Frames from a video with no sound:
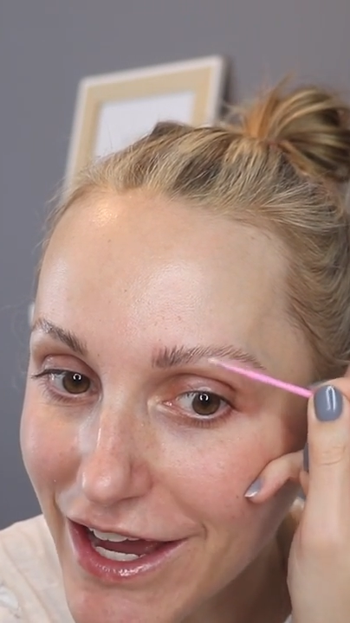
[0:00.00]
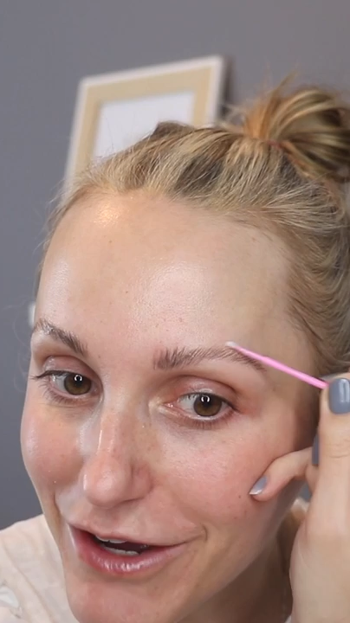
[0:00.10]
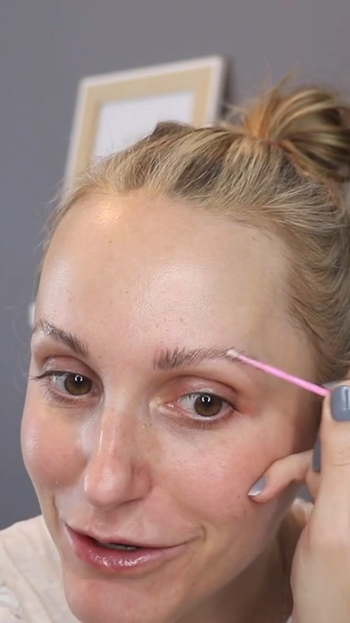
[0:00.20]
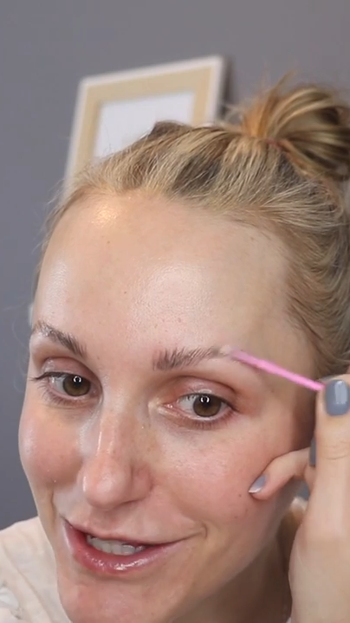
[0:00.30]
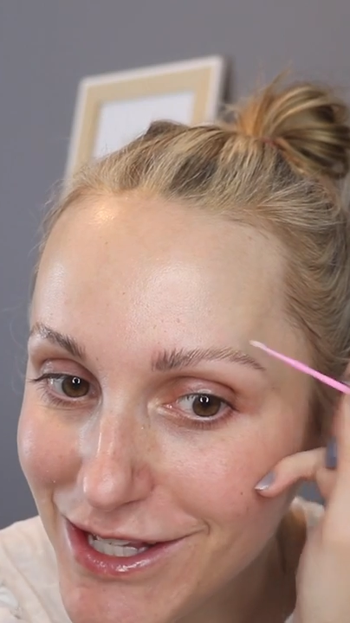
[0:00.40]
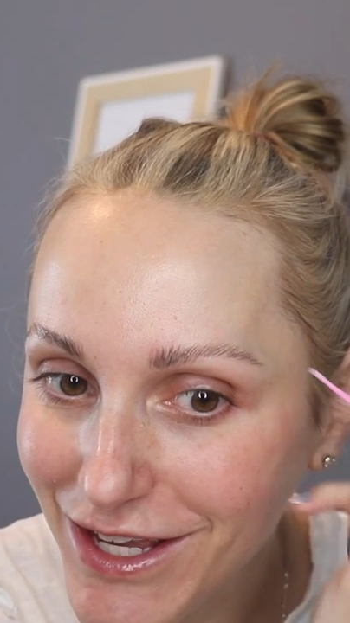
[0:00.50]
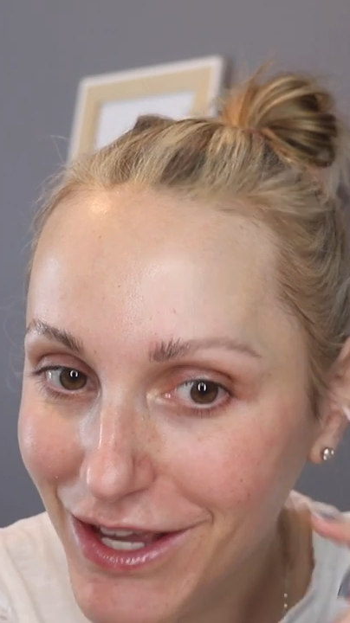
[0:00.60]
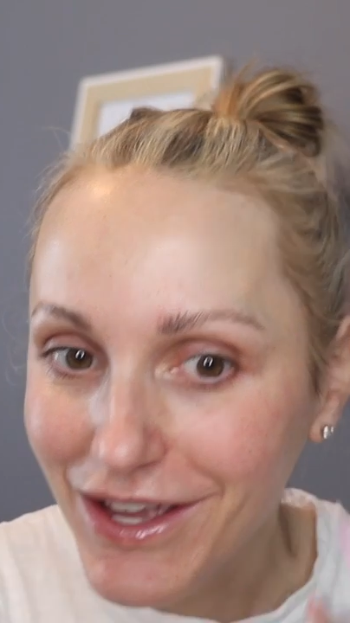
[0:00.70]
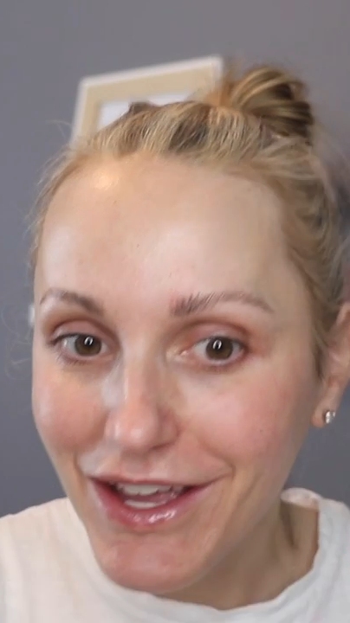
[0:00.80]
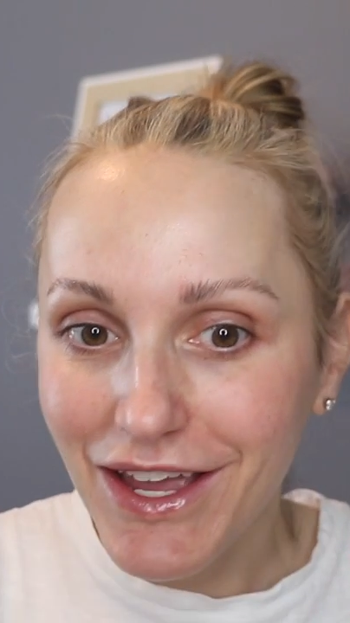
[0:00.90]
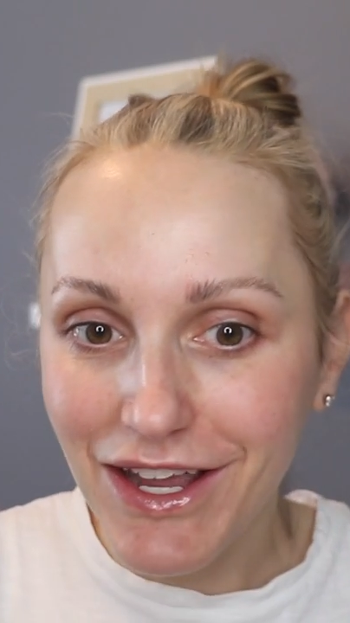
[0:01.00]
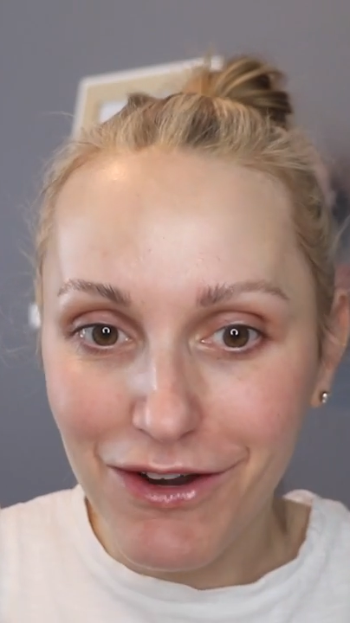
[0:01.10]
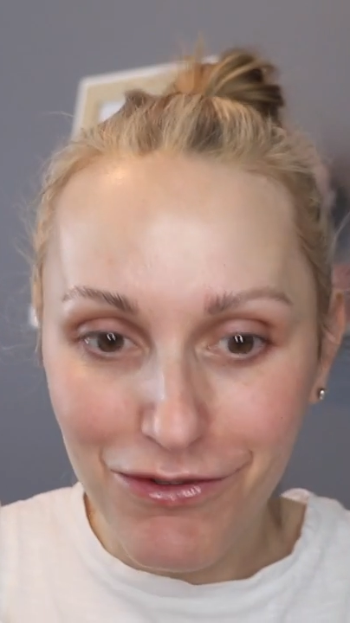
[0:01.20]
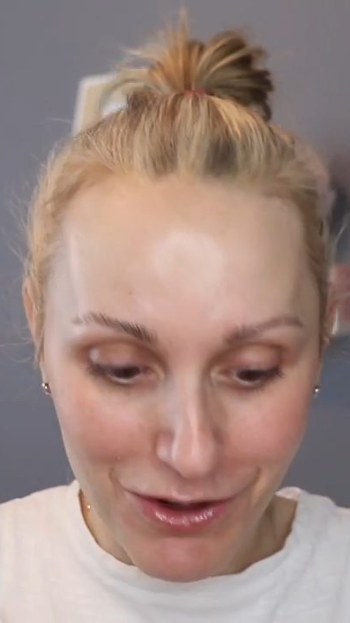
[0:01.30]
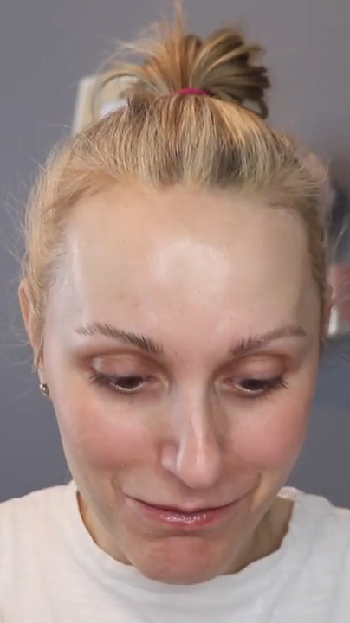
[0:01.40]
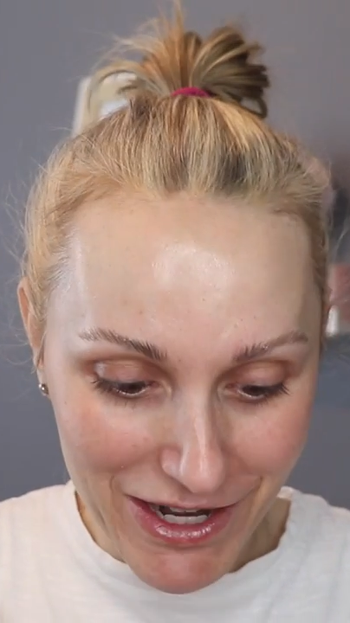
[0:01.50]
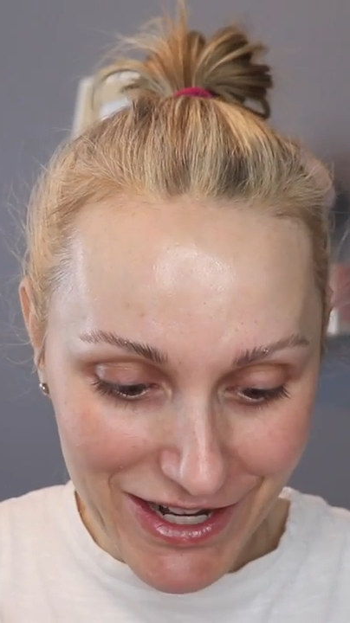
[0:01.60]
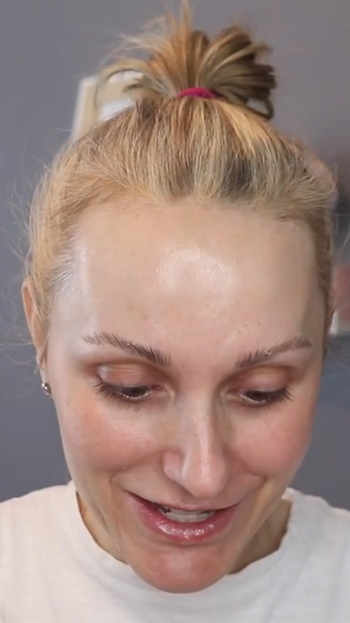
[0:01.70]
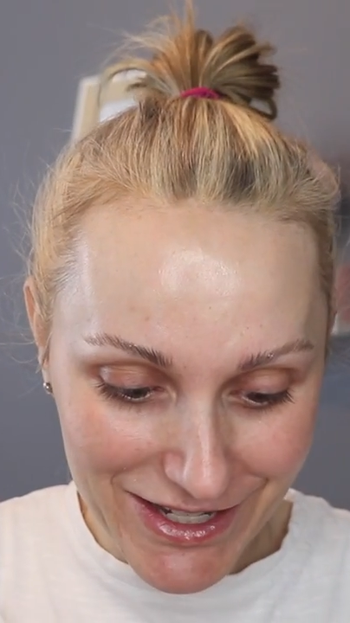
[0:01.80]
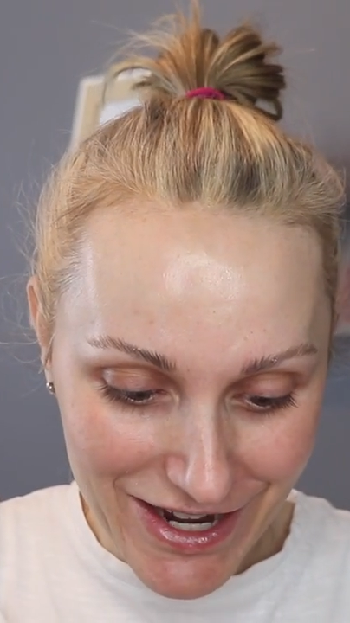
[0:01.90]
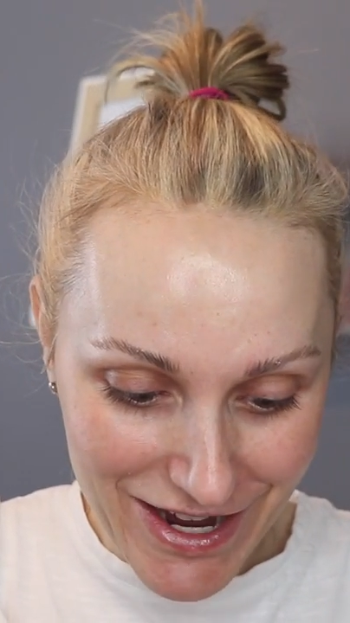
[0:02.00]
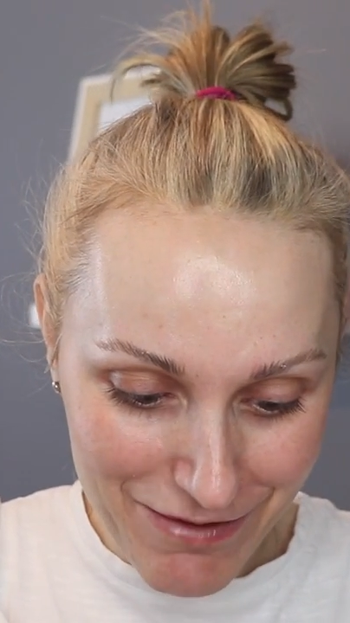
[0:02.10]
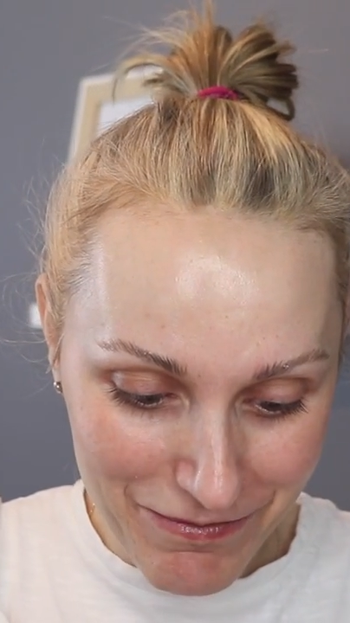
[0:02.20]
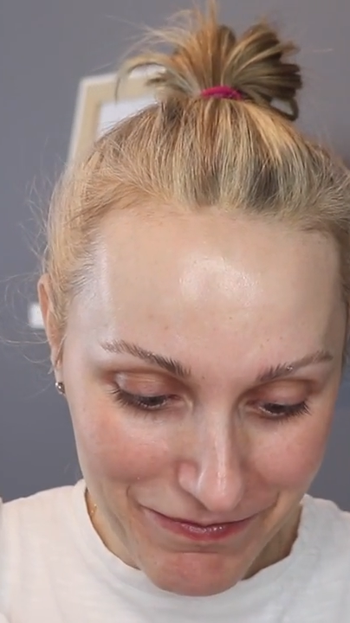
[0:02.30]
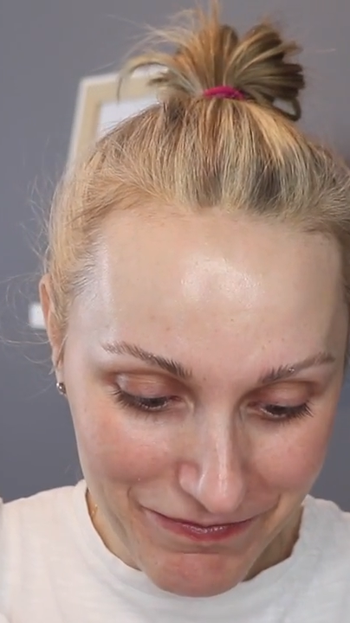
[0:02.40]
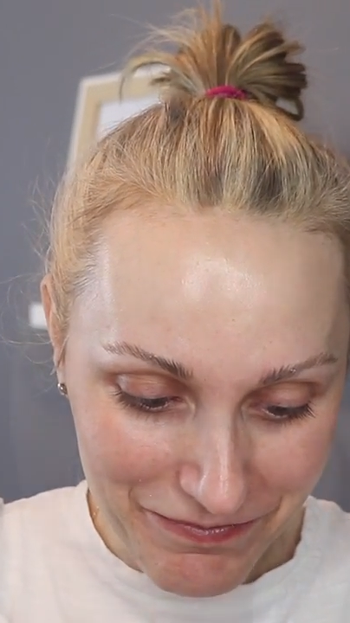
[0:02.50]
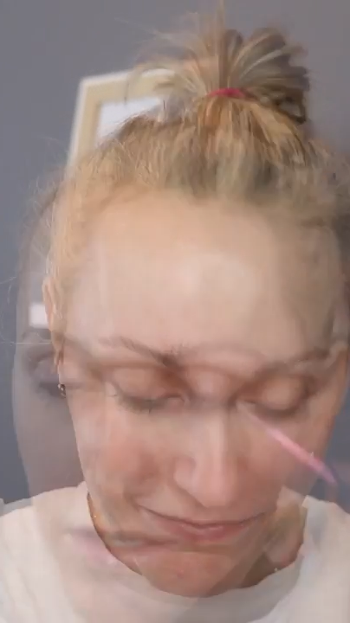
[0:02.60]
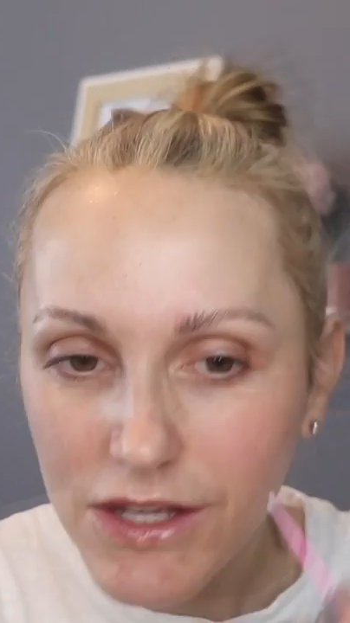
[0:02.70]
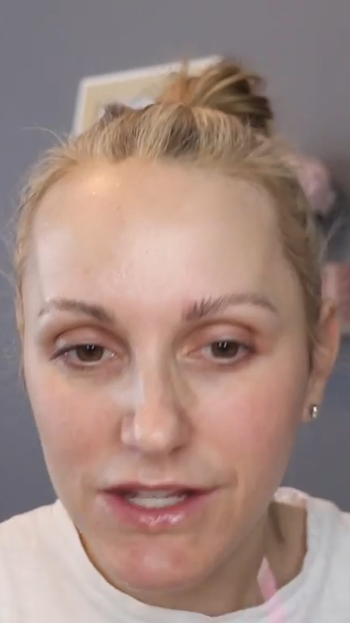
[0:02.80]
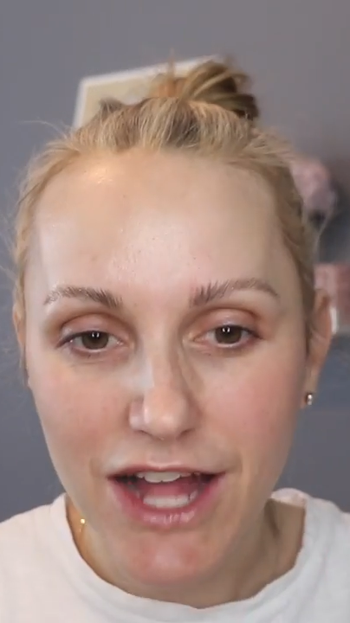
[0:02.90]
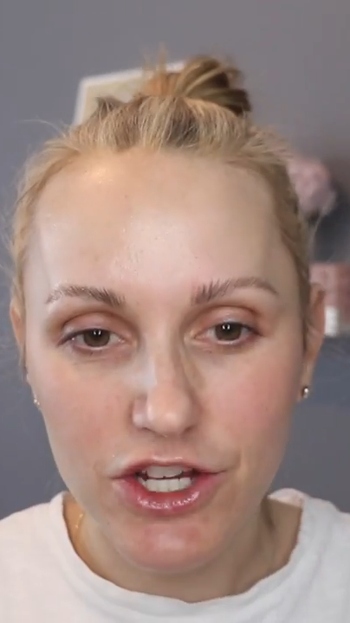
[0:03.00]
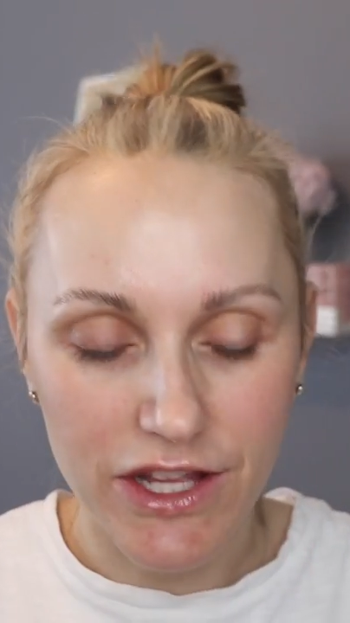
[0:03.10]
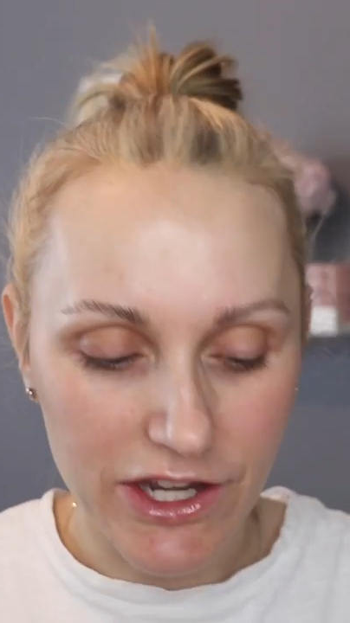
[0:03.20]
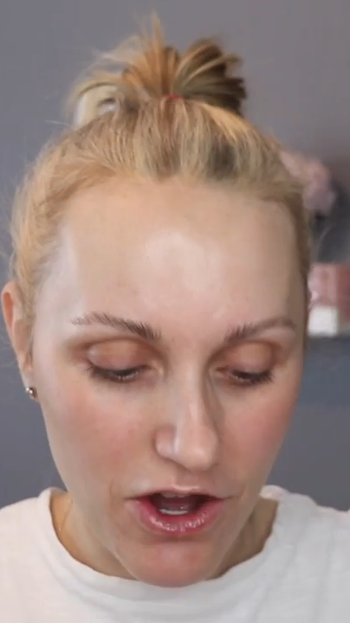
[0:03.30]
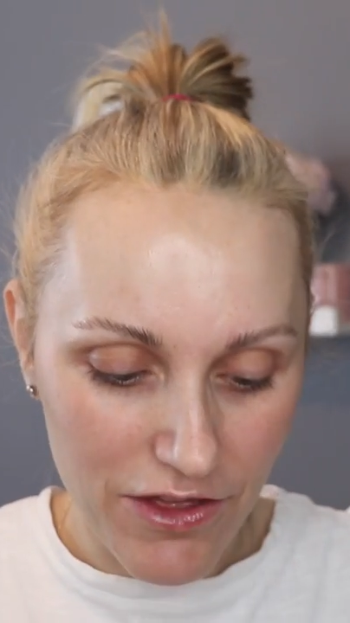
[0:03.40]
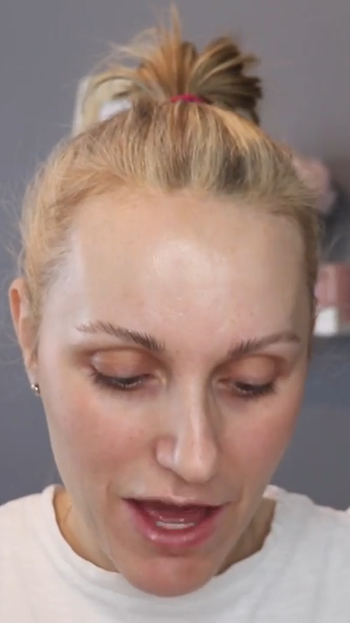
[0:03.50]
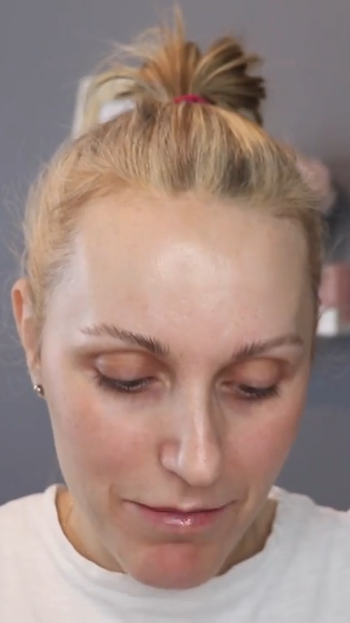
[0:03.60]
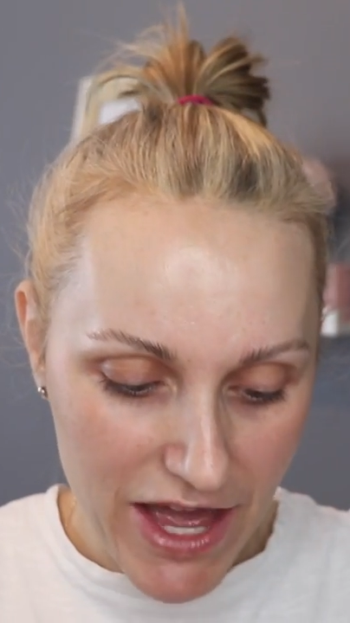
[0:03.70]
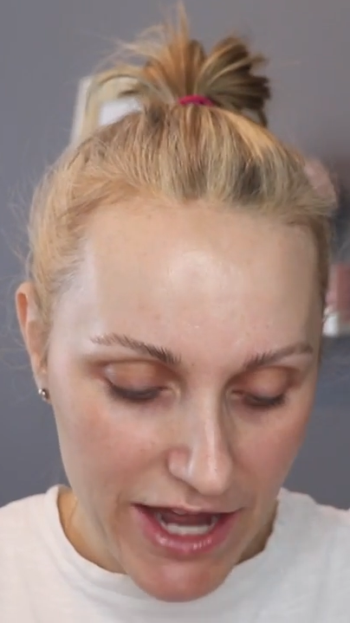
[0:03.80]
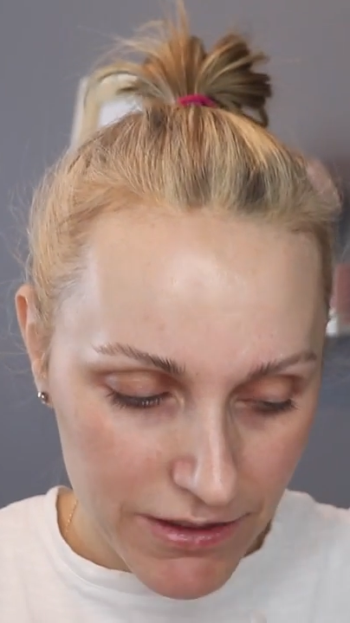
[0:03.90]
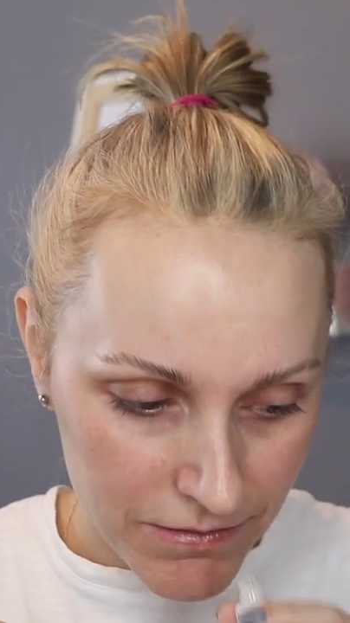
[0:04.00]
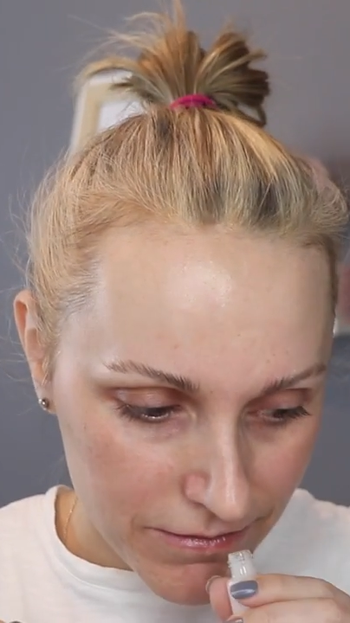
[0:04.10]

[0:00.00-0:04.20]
house in a few minutes time. It's actually not that bad.